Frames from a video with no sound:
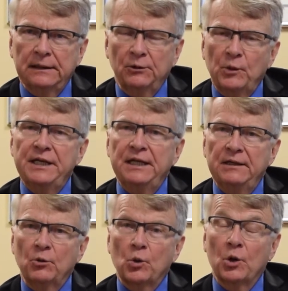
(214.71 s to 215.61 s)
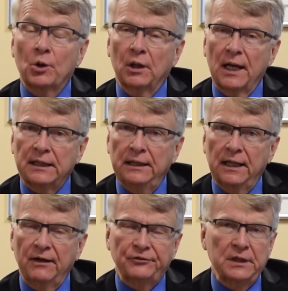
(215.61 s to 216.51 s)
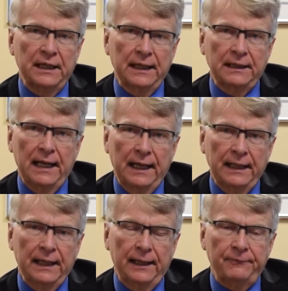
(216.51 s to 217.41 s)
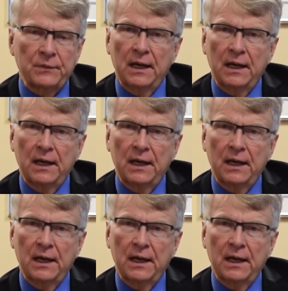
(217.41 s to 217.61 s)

We were lucky enough to get a